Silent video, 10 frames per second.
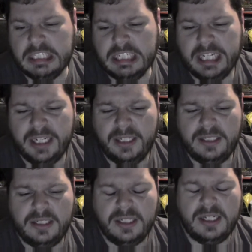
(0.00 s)

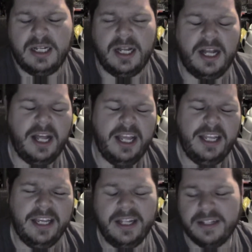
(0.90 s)
And
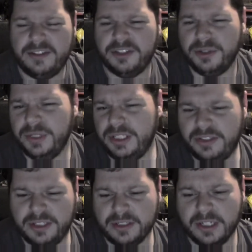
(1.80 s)
yeah, so it's
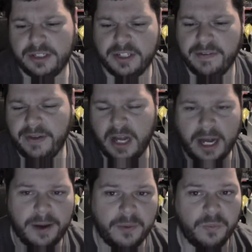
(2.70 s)
still good stuff.
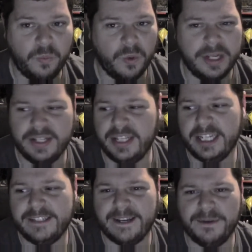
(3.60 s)
Uh, one of the
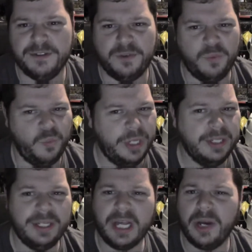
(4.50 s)
things that was
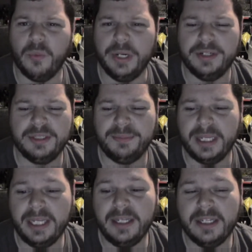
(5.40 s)
really kind of weird to
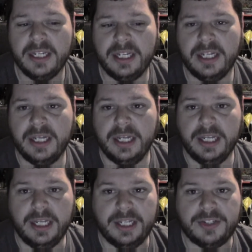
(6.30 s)
me
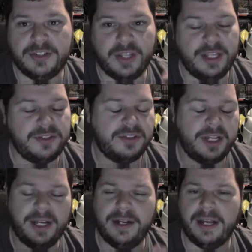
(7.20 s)
is they
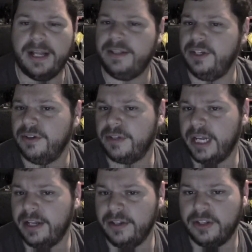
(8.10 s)
said at you know
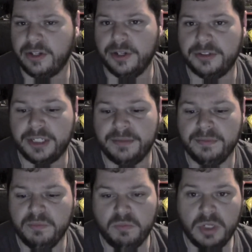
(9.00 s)
kind of the closing,
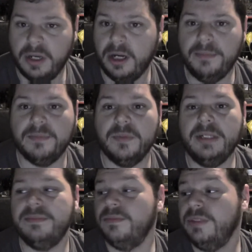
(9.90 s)
oh
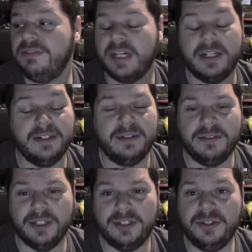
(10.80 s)
well, we've got
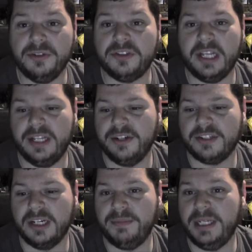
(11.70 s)
good news. There's going to